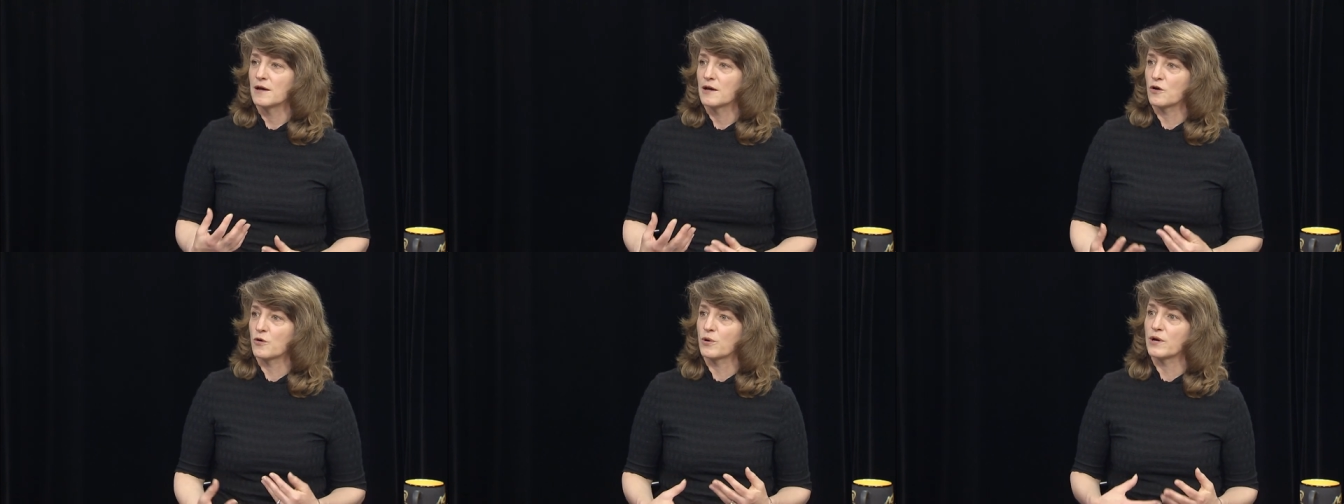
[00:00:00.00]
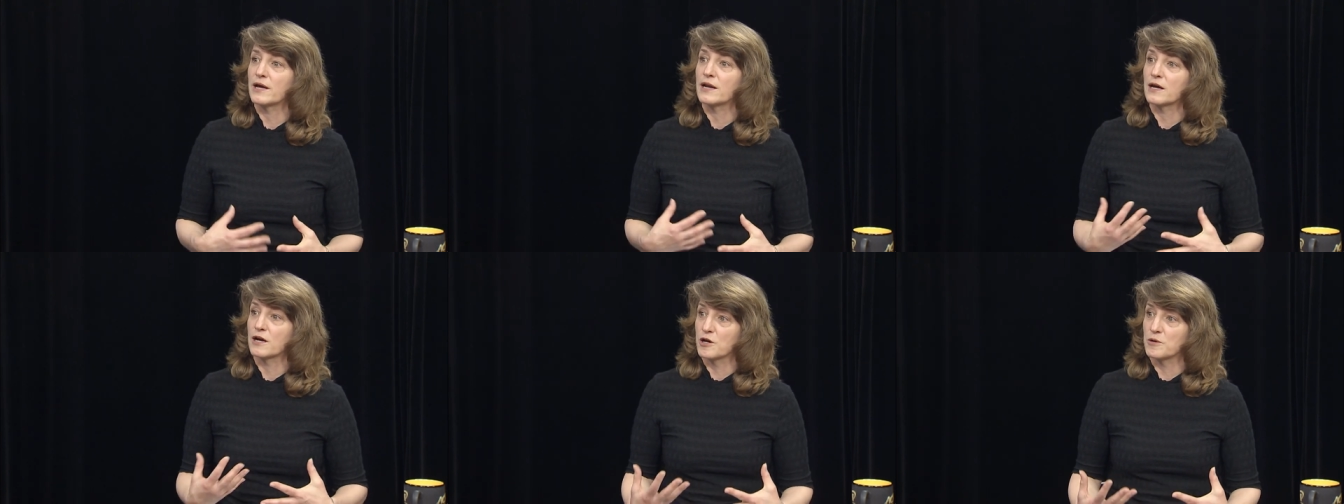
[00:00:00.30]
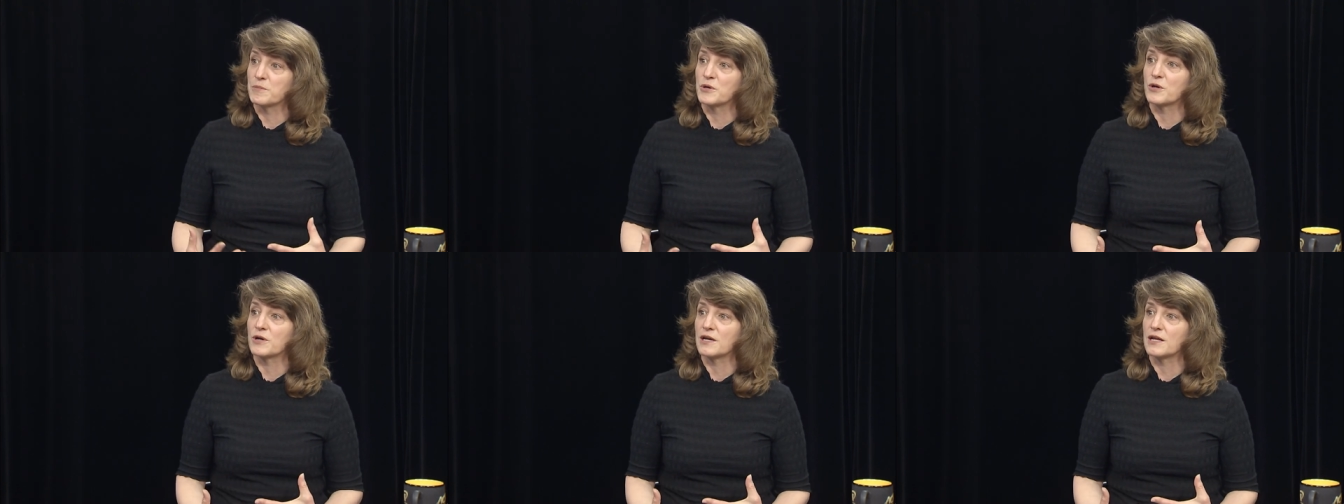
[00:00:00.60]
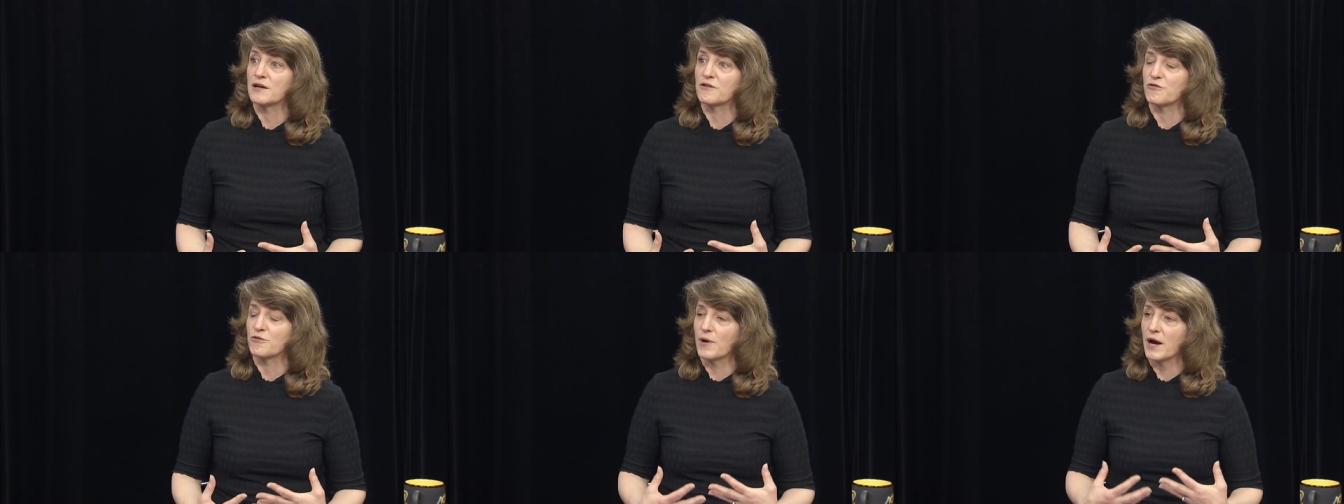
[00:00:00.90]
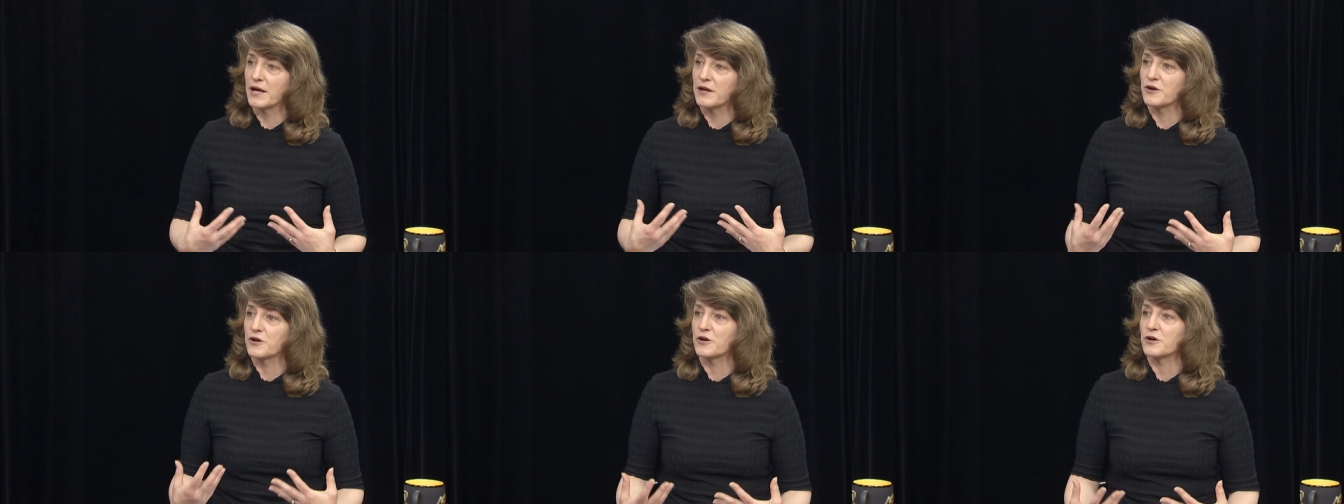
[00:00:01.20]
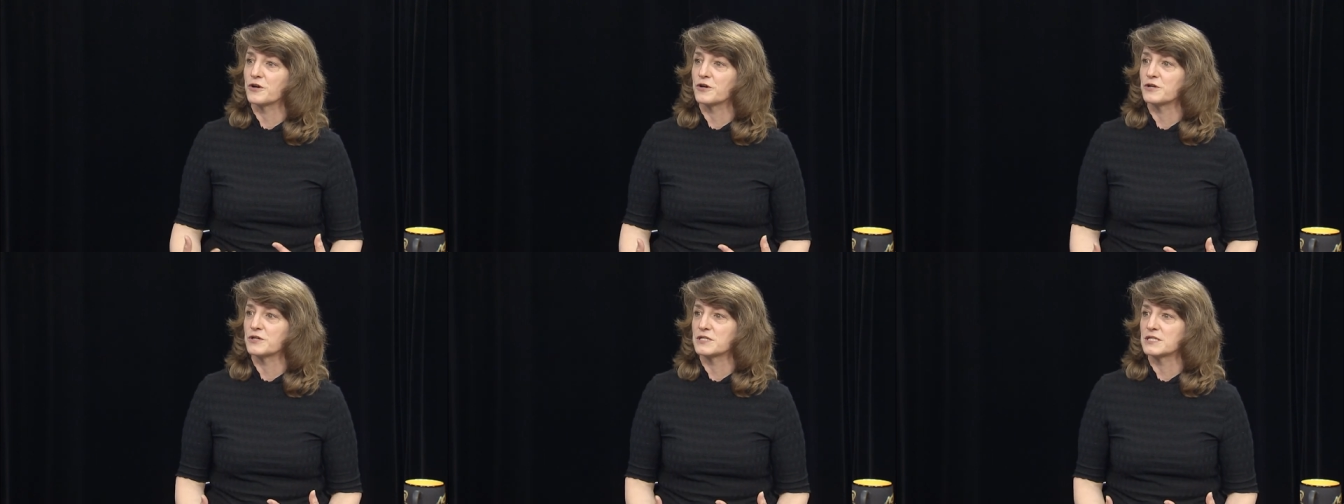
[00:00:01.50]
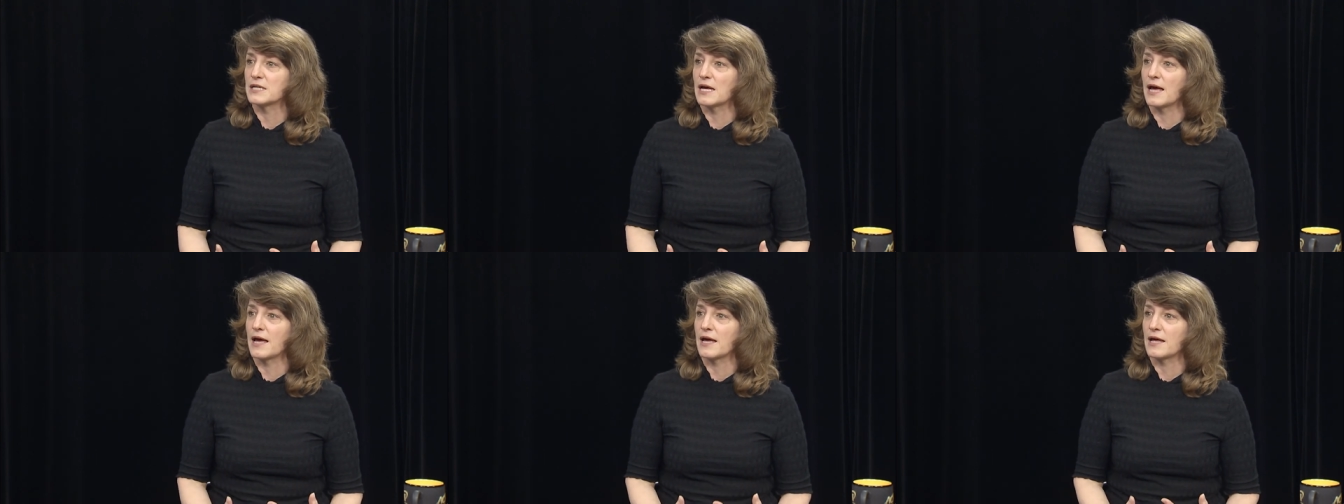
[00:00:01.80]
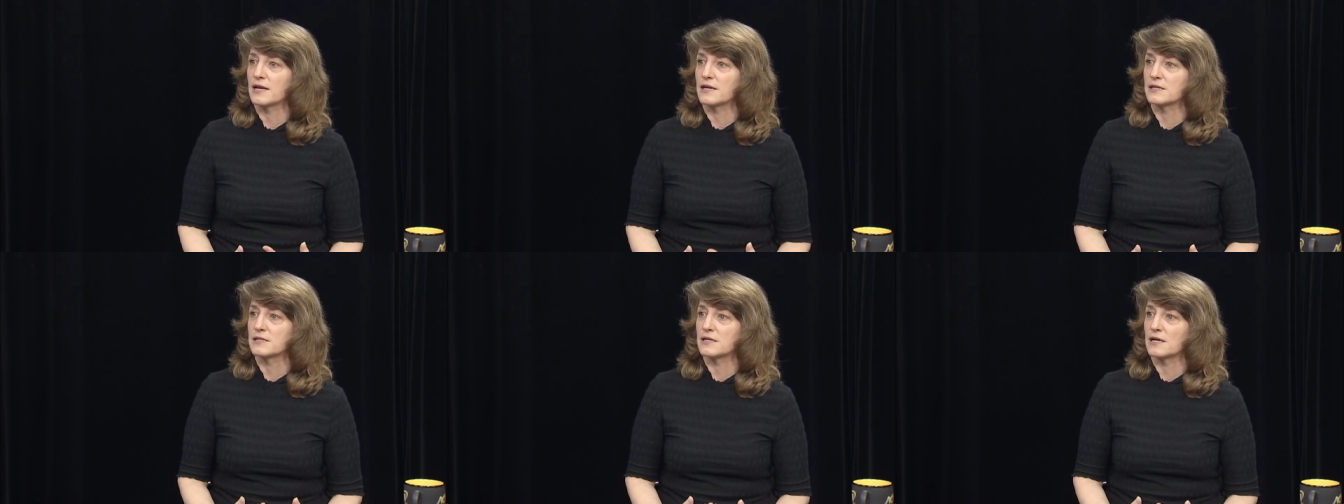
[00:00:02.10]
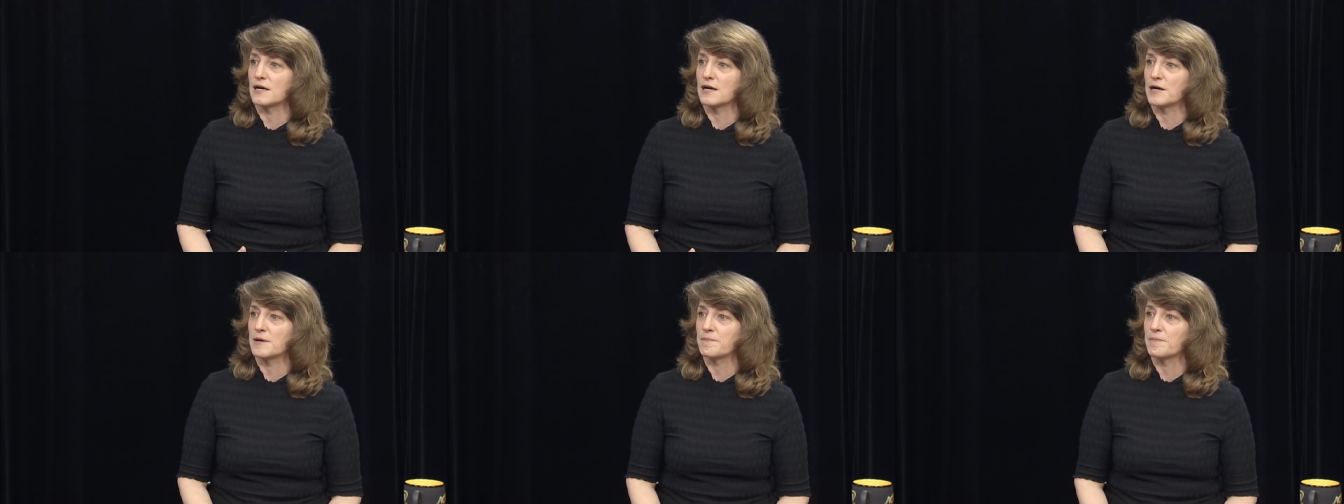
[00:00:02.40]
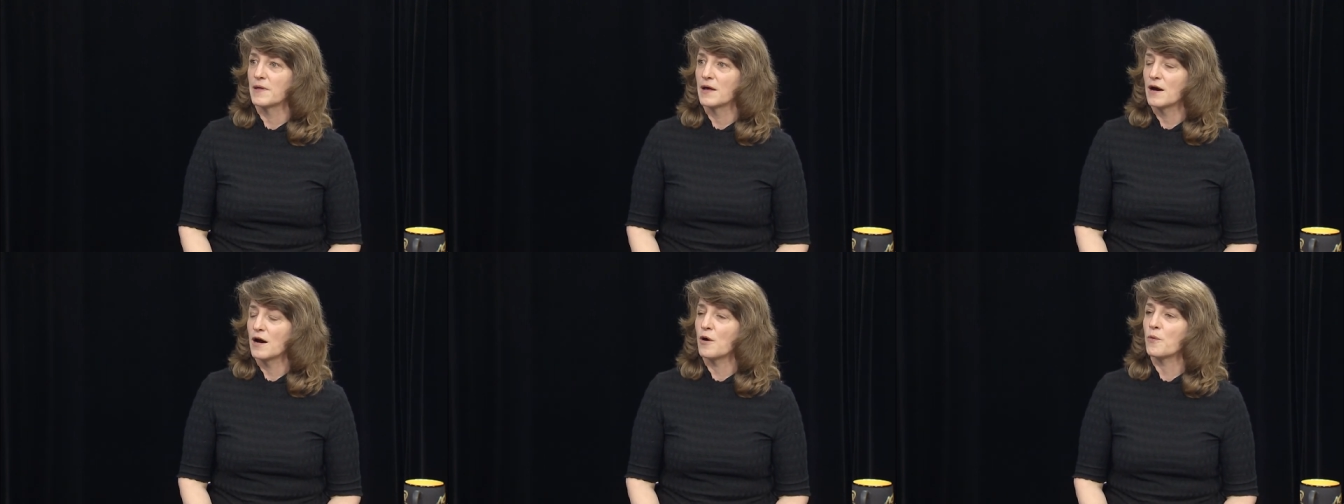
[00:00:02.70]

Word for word: create a community of writers and um,